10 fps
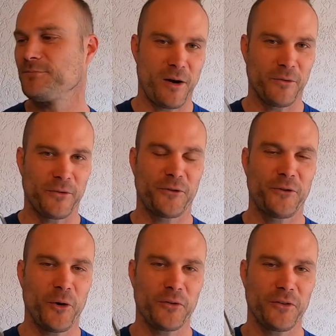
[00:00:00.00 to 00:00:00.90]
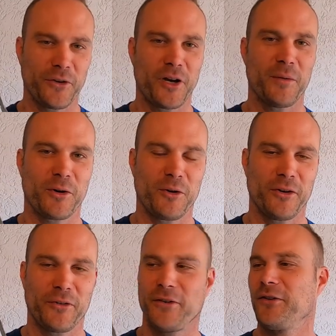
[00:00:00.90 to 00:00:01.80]
I was stoked to come
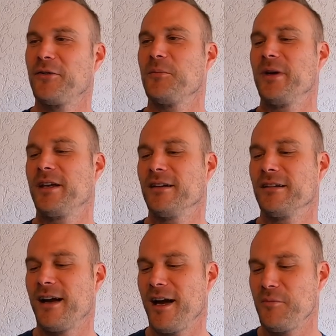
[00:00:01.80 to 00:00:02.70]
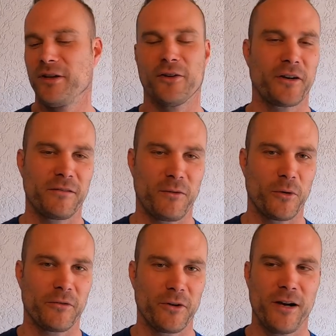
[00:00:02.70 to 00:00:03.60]
across this because I'd been looking
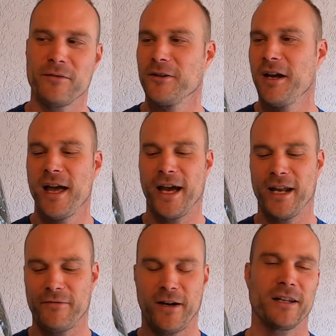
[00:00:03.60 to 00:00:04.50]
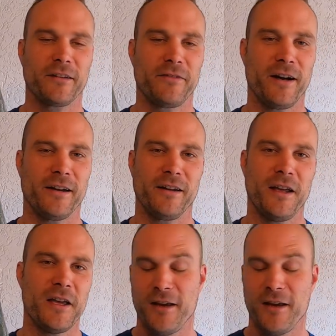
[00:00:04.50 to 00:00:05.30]
for it forever and I finally found it.